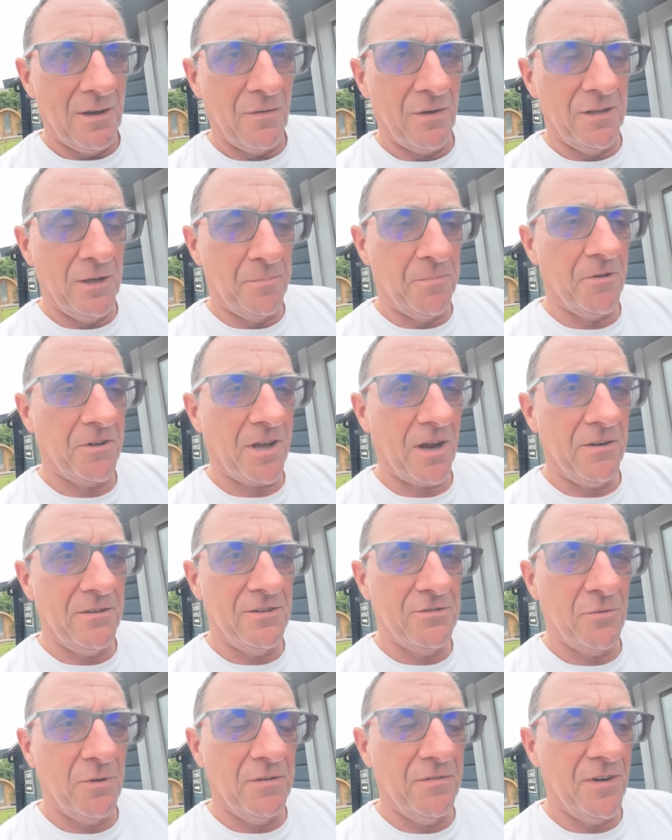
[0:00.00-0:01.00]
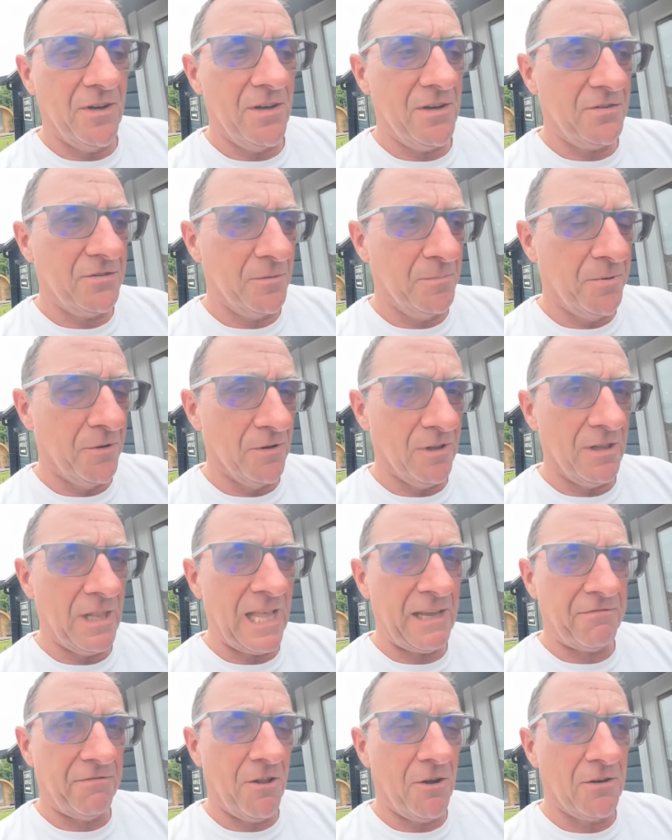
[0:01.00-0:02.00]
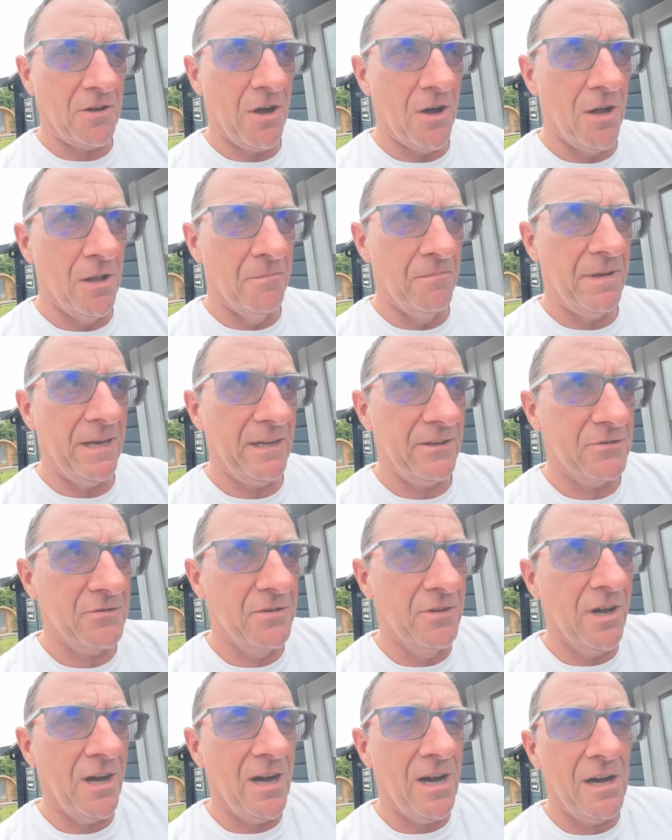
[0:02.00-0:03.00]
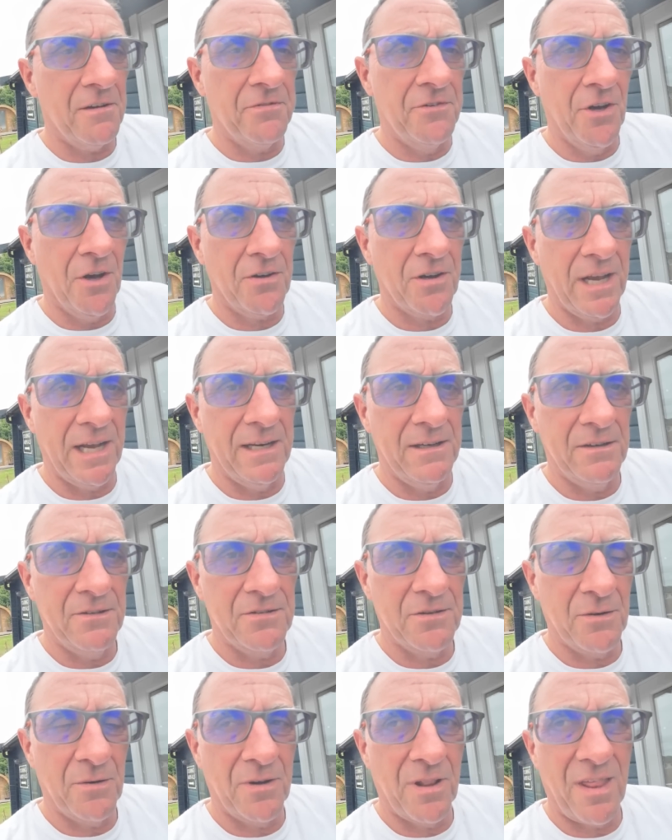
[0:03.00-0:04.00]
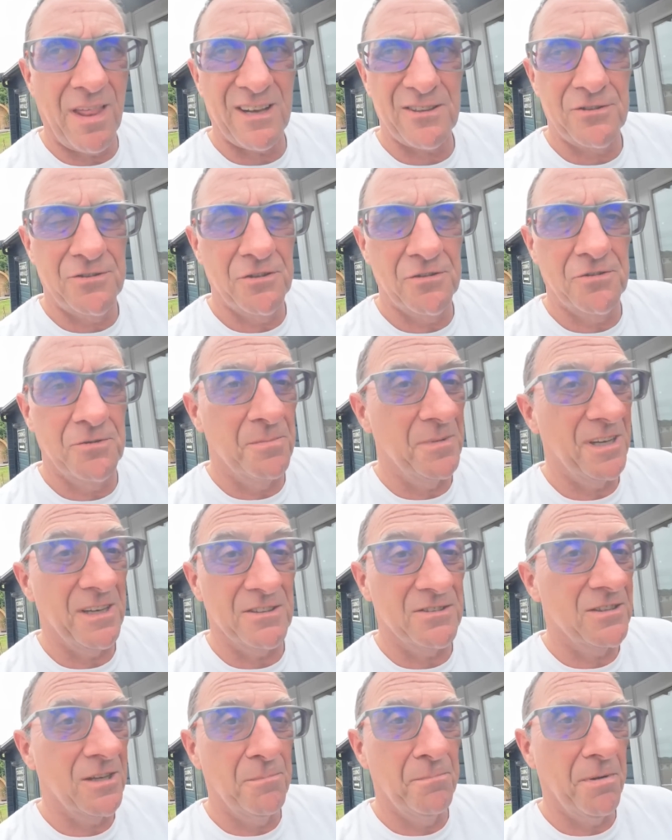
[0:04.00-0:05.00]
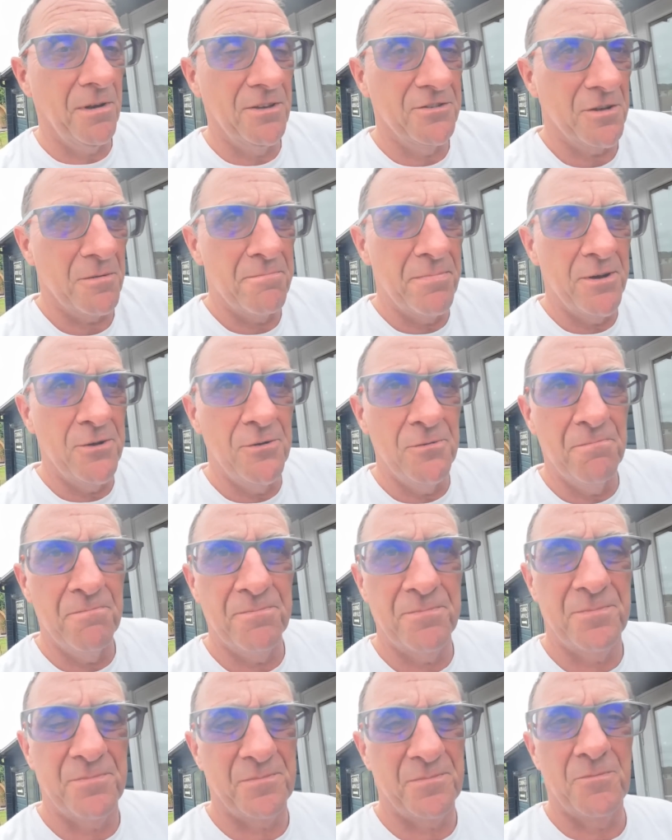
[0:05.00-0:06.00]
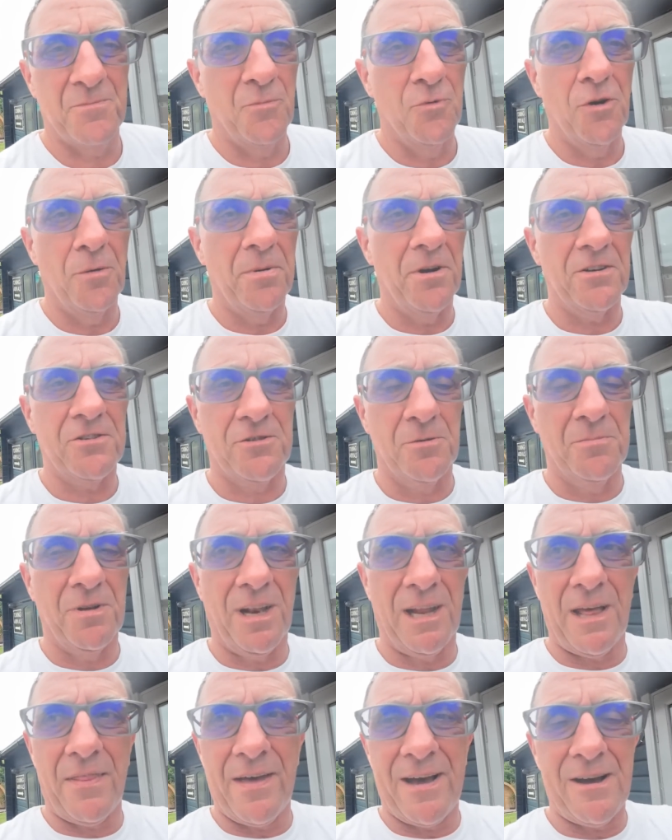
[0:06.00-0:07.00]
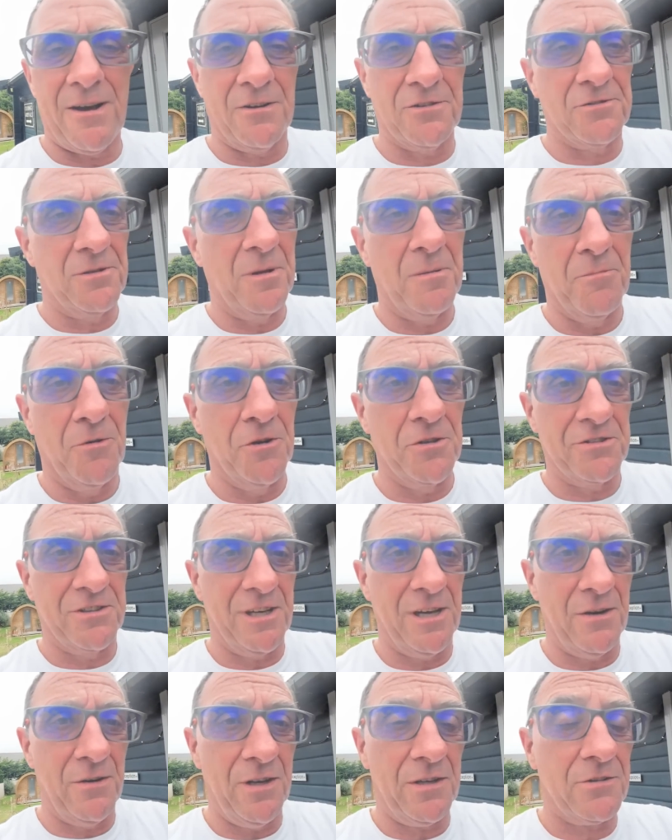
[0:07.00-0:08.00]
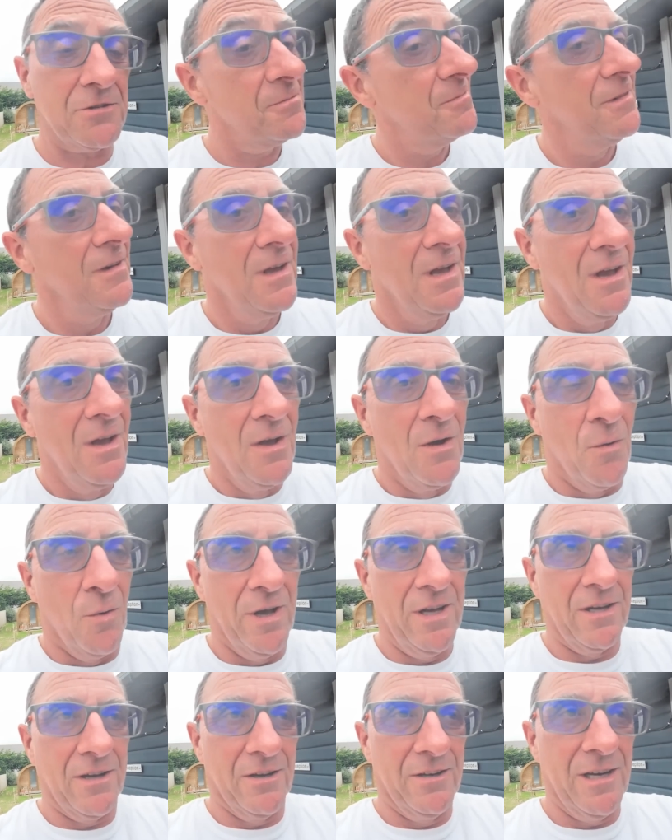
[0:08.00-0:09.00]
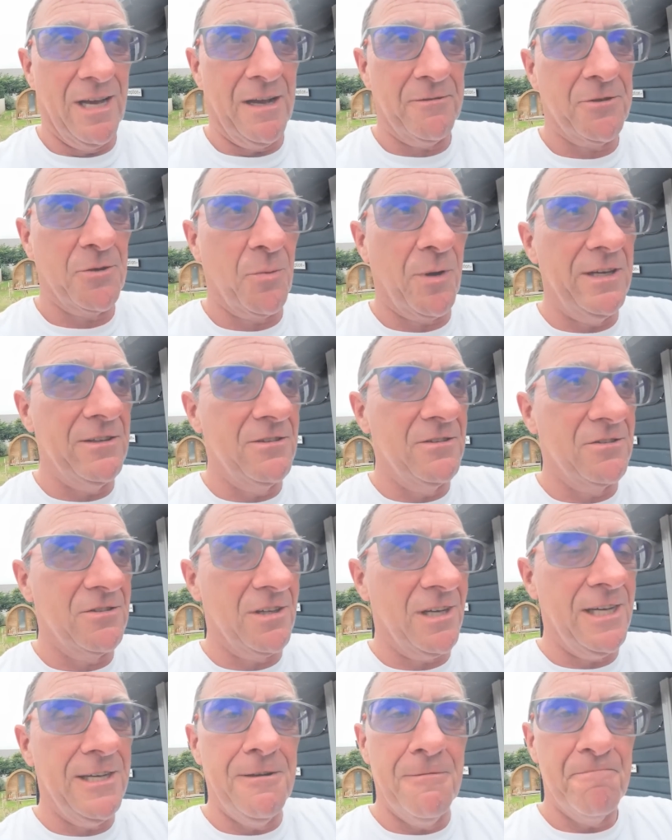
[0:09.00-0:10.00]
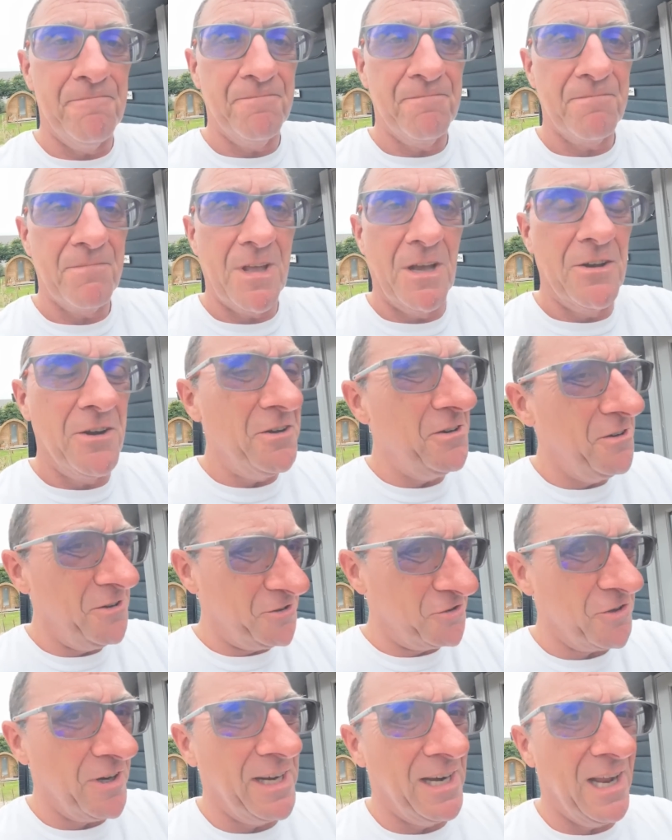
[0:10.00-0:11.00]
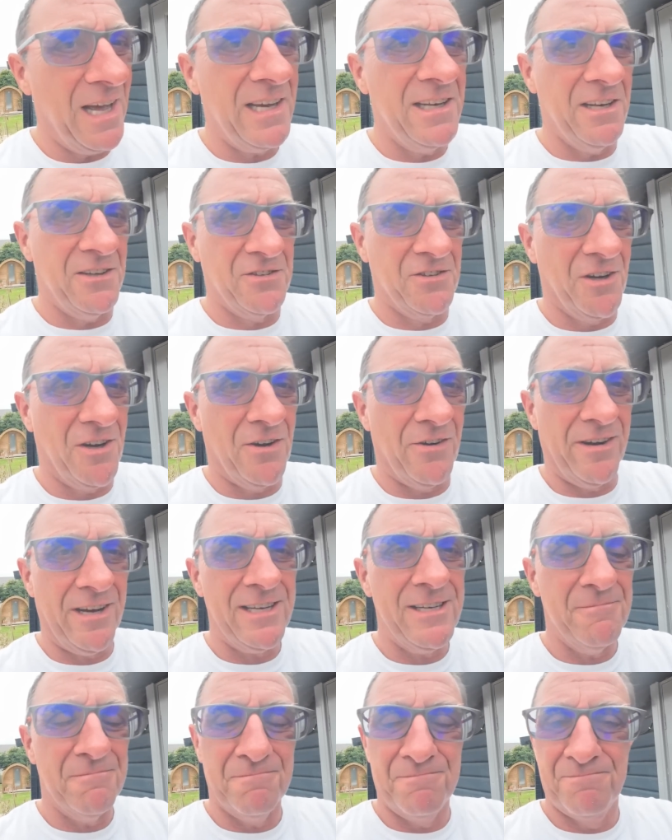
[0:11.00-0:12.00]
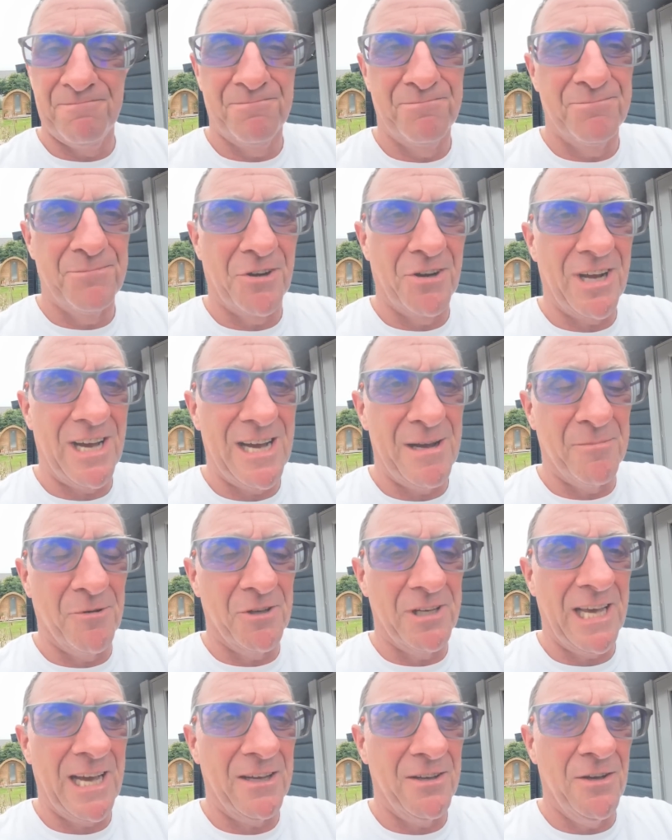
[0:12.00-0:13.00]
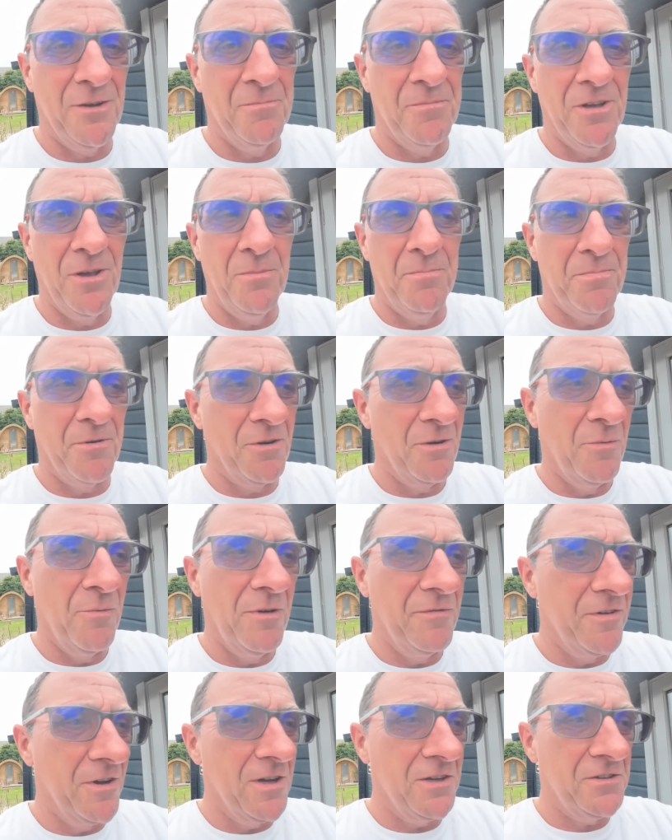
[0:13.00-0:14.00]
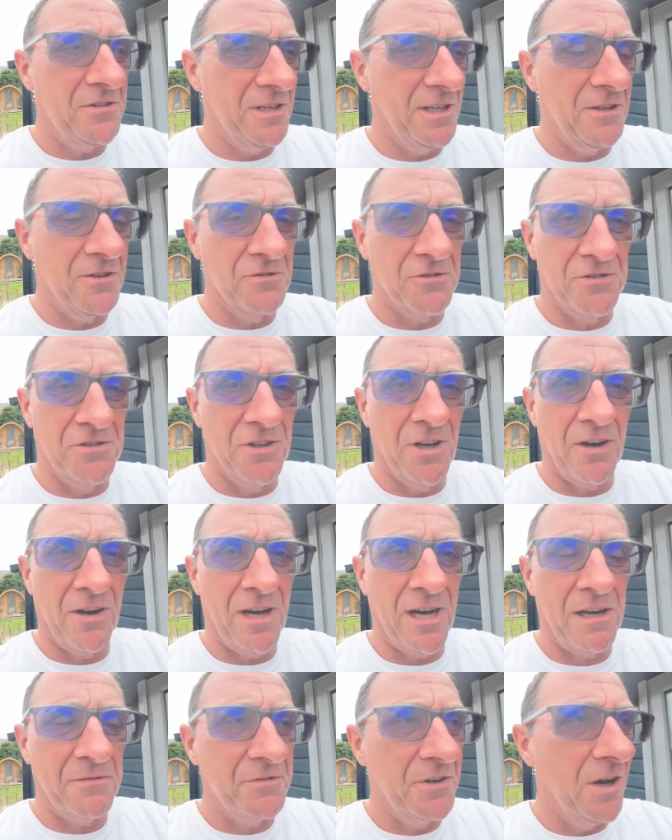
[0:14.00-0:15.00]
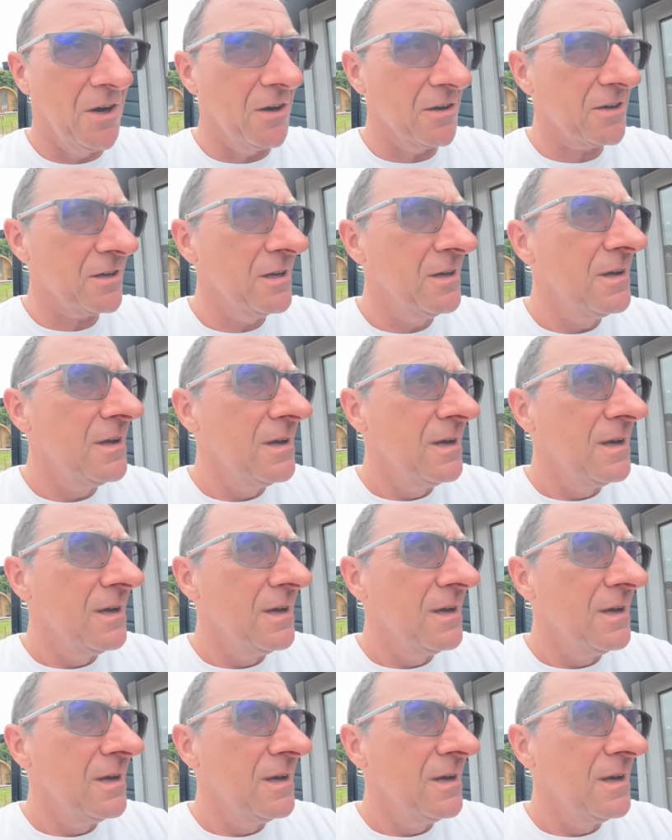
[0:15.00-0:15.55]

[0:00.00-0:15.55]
When you put the car into reverse and put left lock on, it's not half knocking. So whether that's just something as simple as a boot rubber or something like that, or something more serious, we're going to have to wait and see. Going in a straight line, it's all right, but yeah, you put it in reverse and it does not half knock.